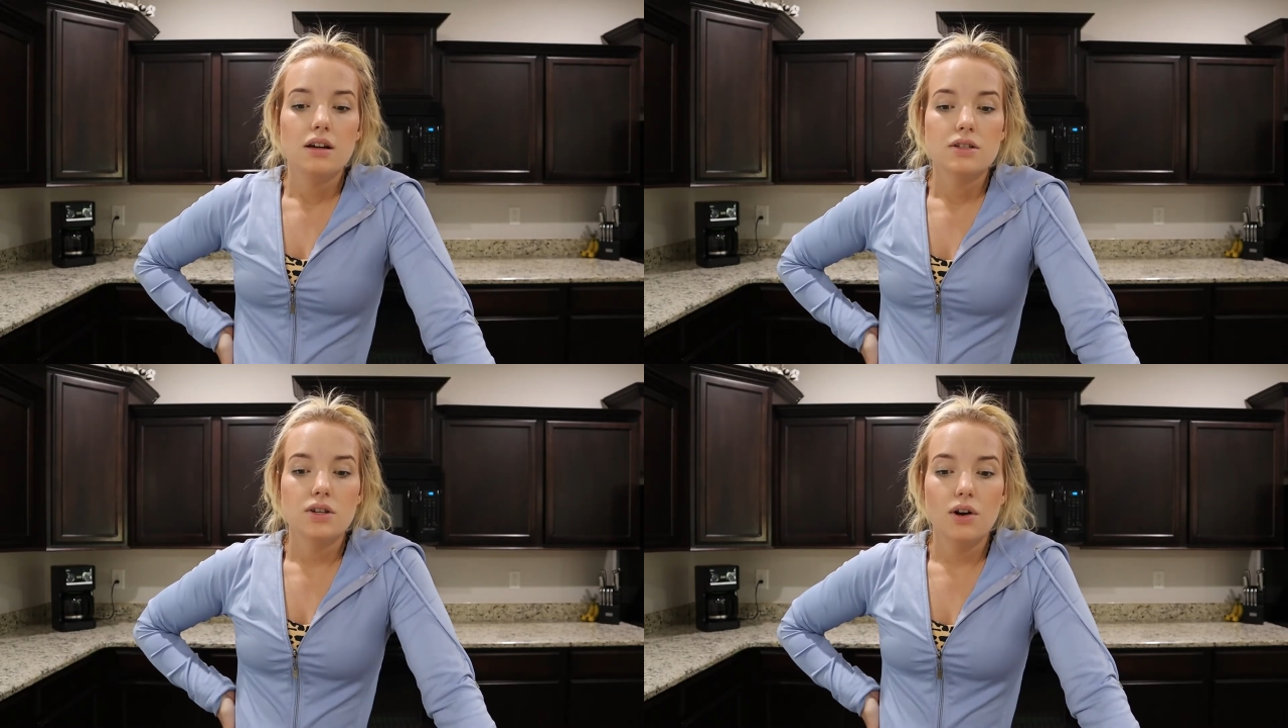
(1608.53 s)

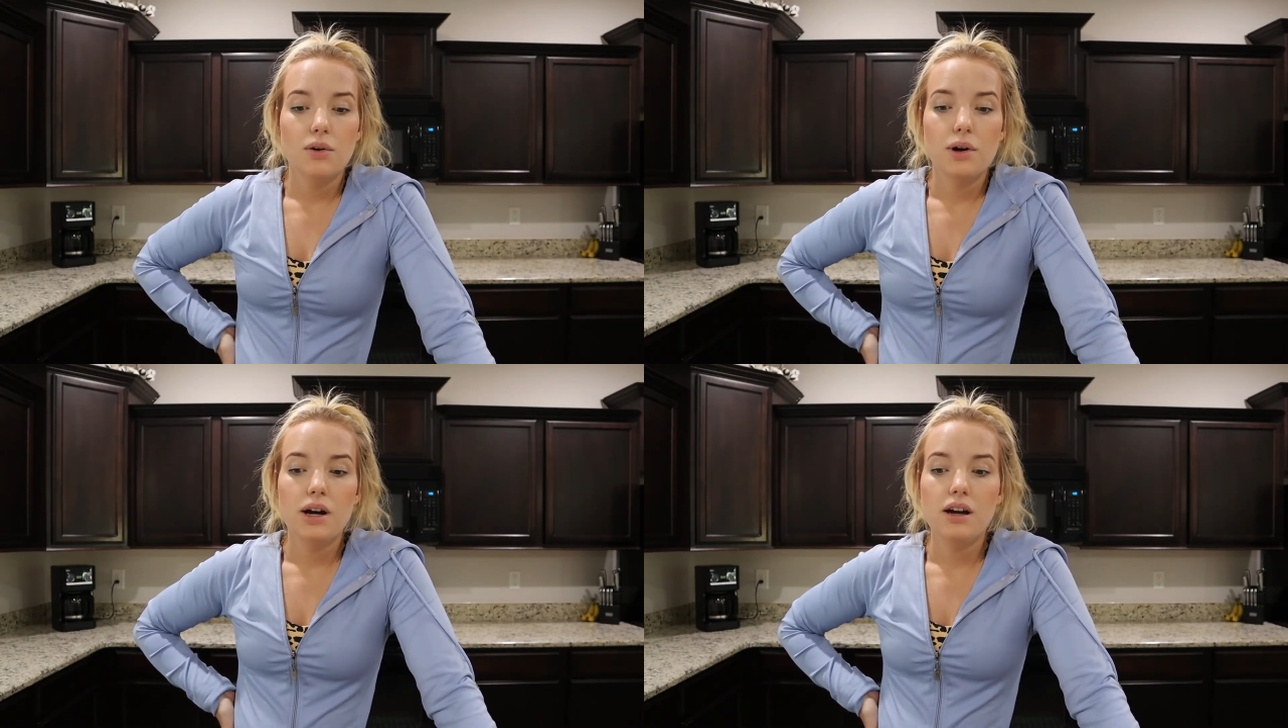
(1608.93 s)

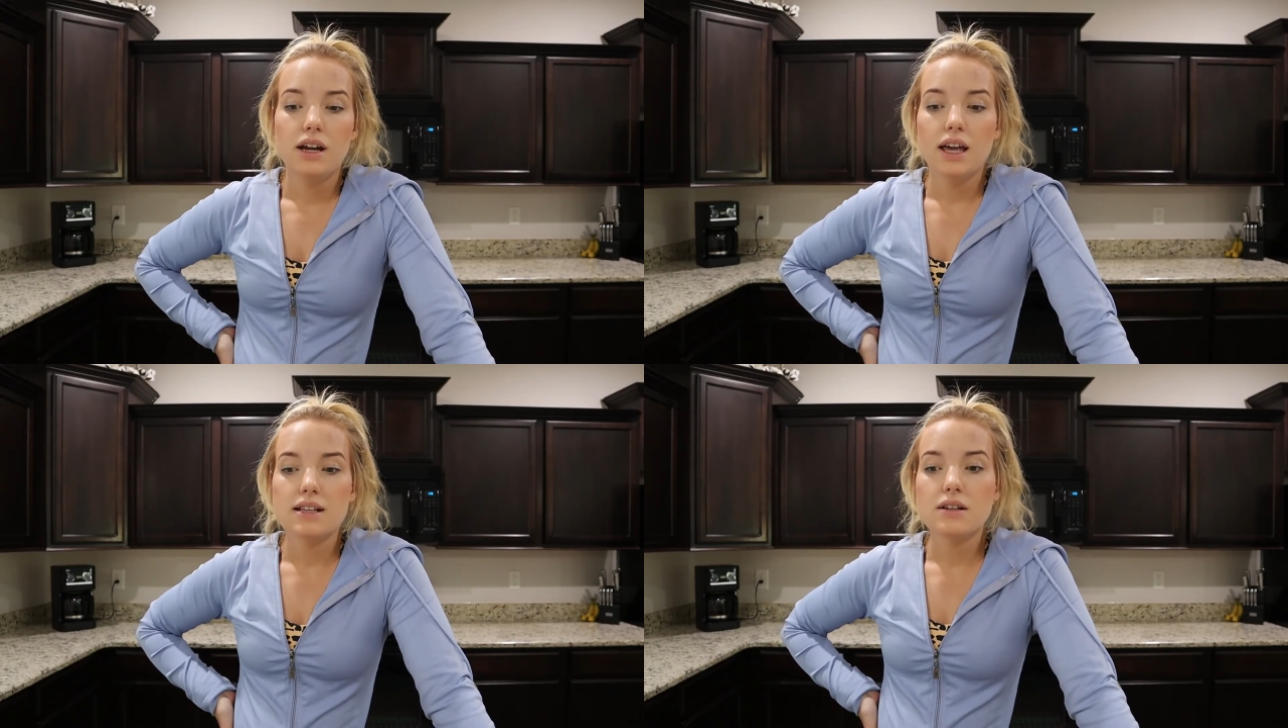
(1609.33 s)
So
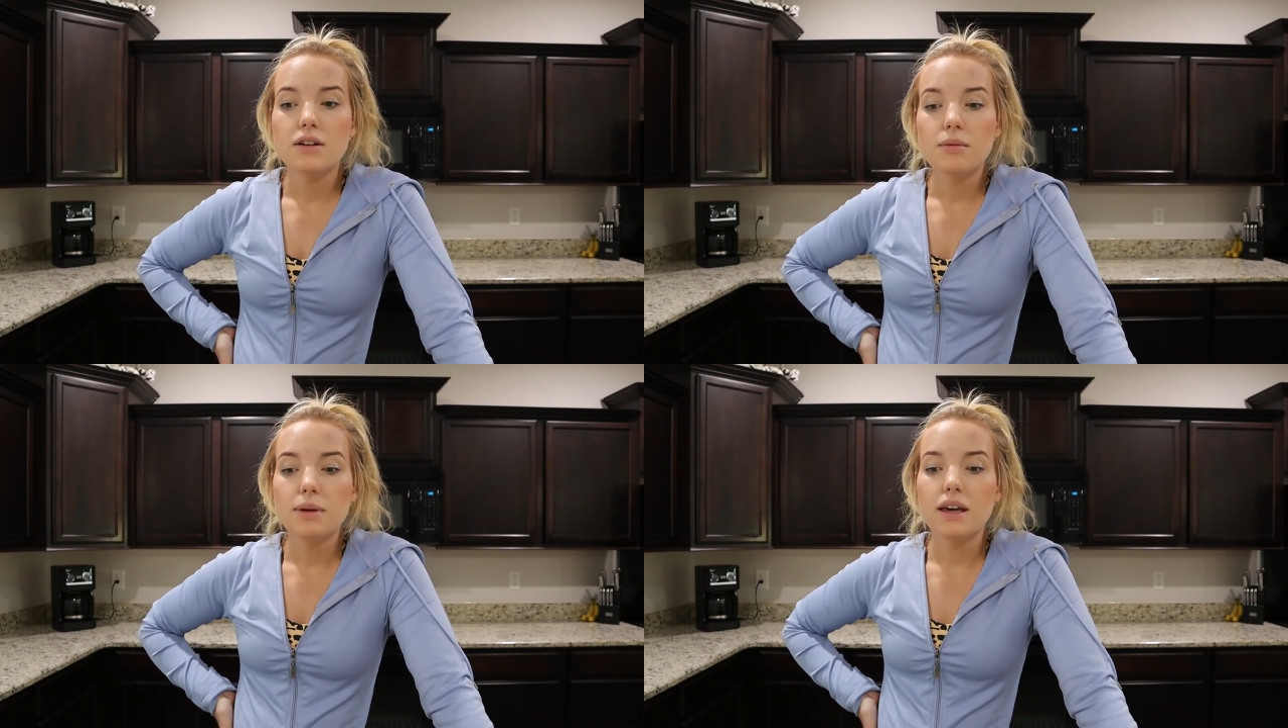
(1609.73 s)
it's
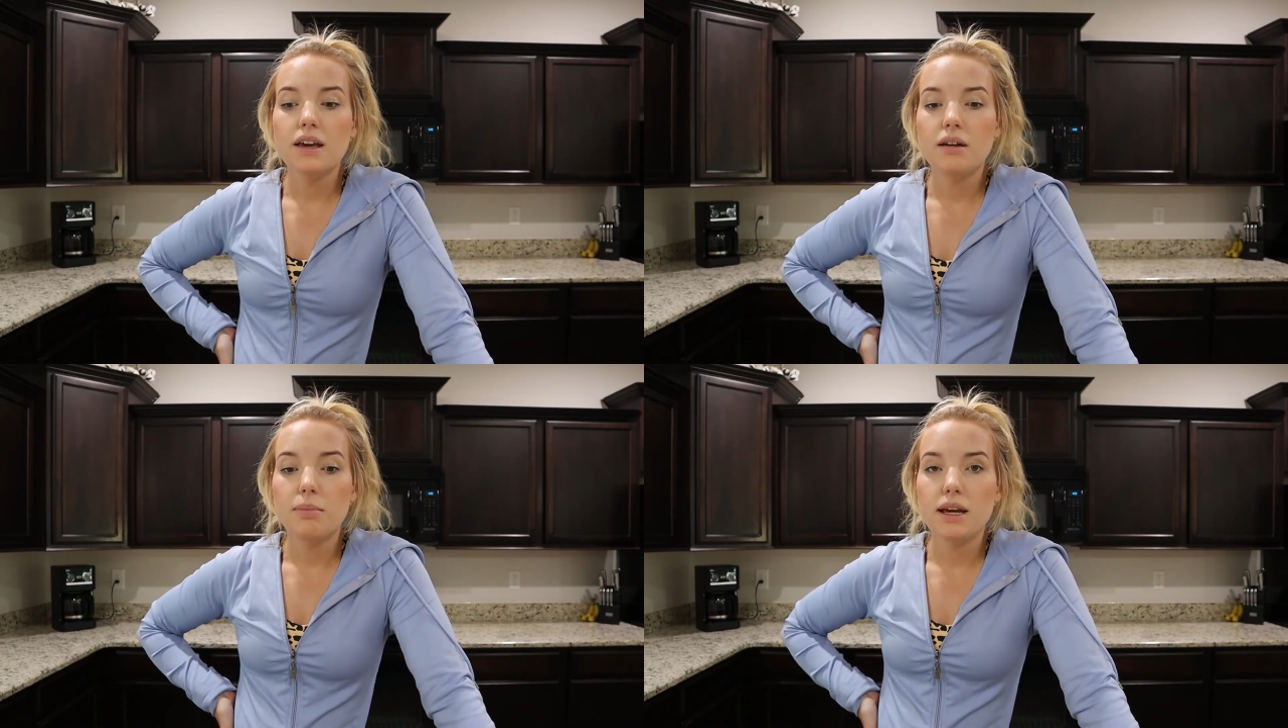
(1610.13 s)
going to
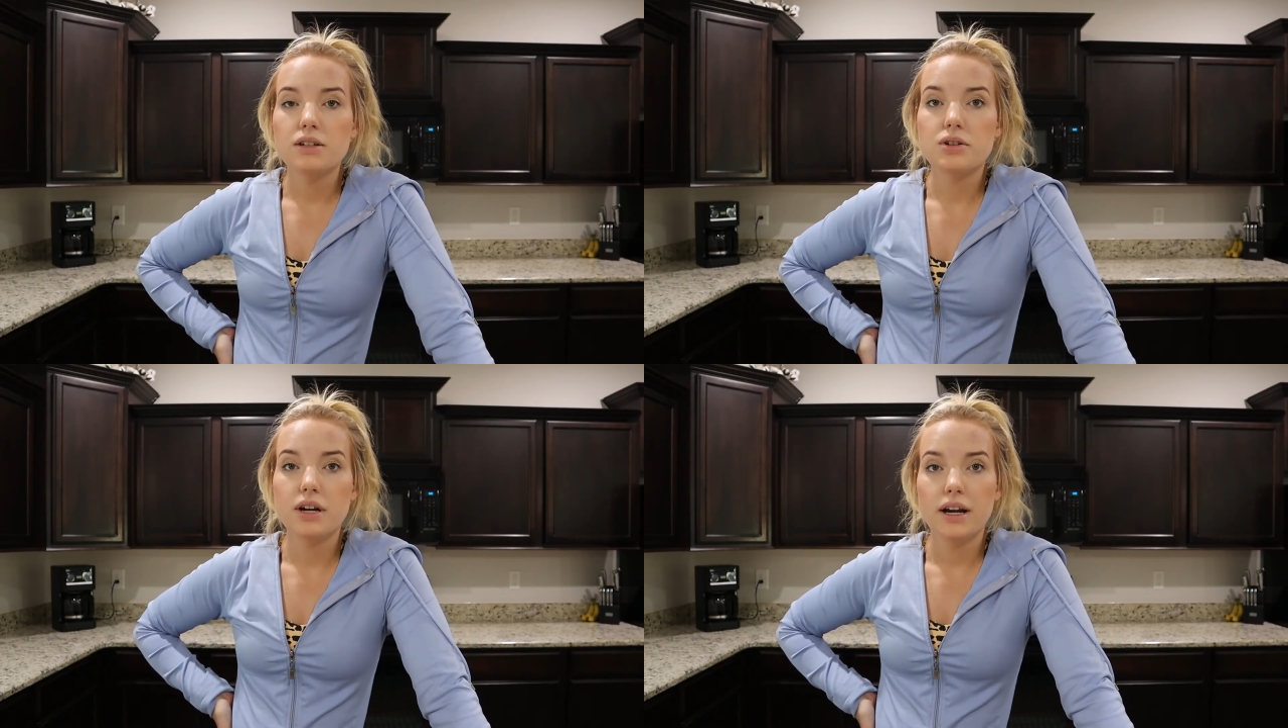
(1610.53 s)
be a
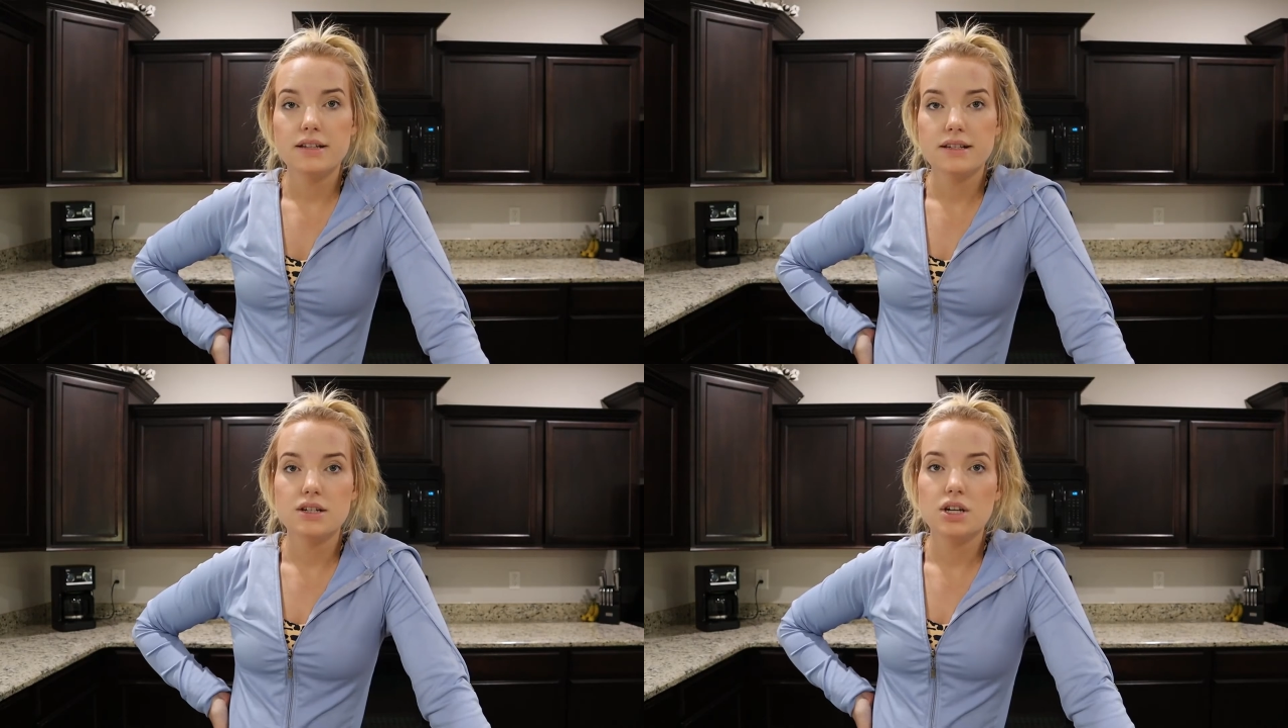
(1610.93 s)
big
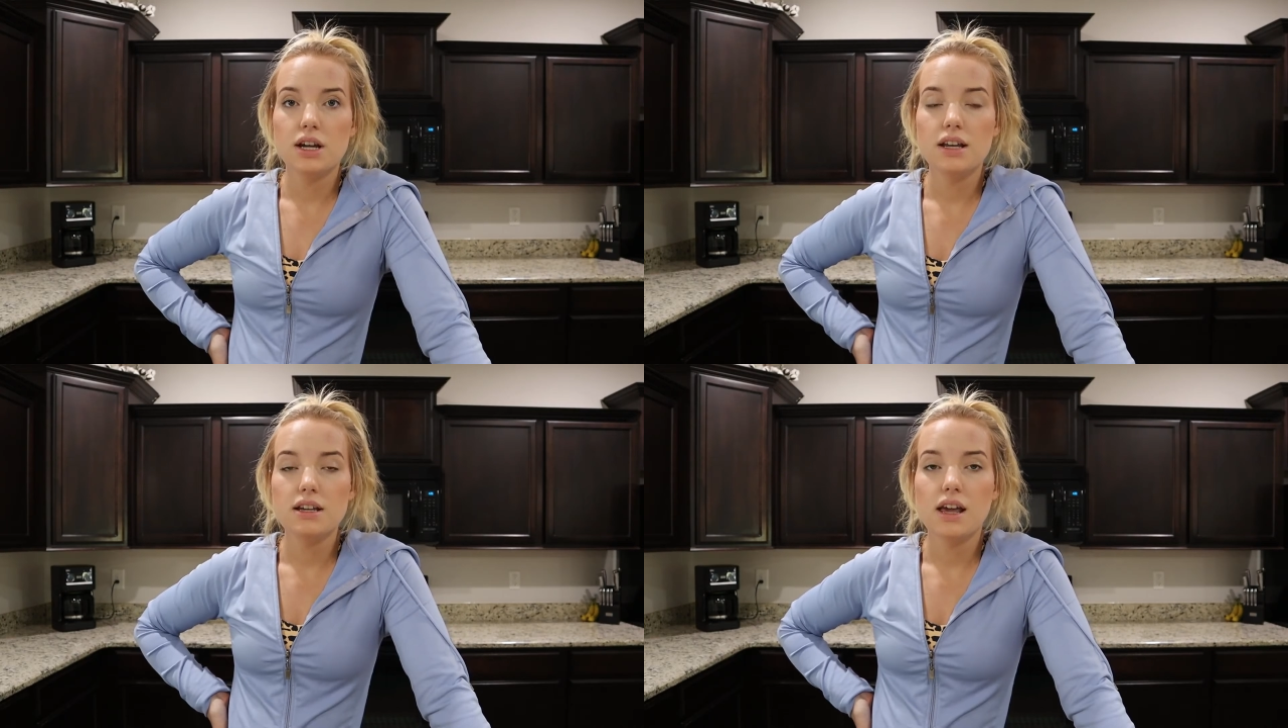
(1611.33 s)

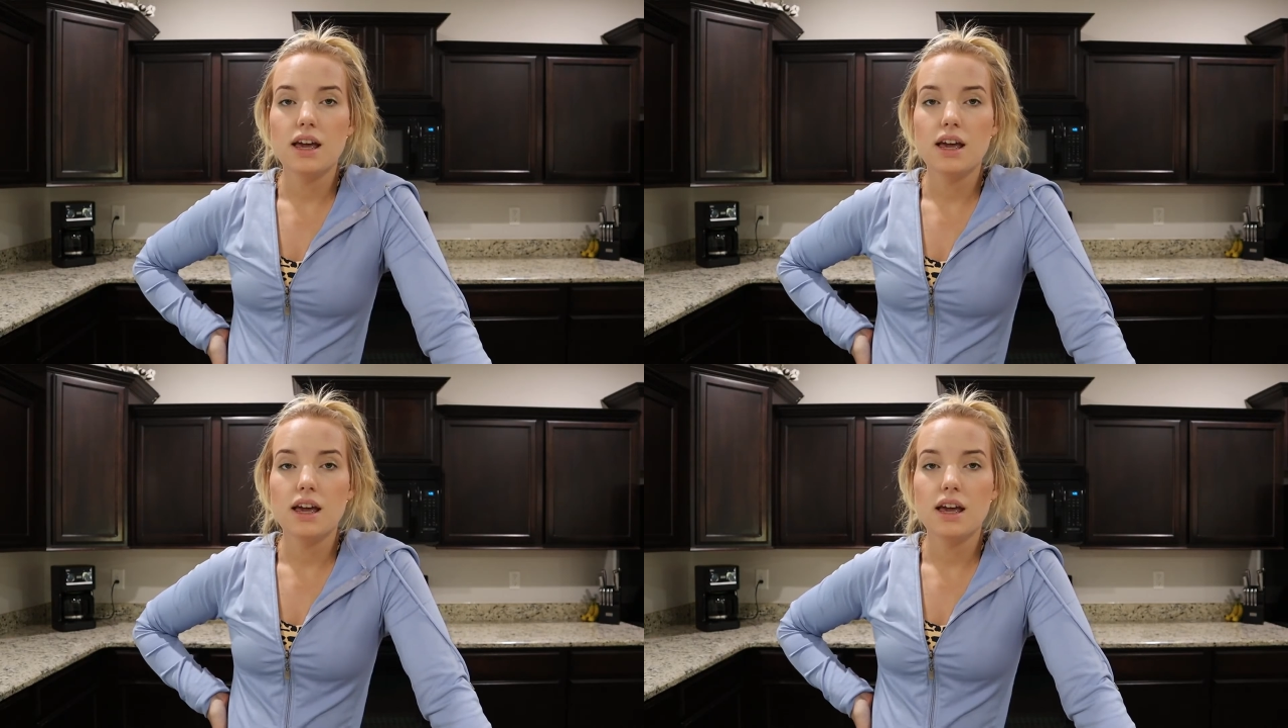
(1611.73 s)
transition,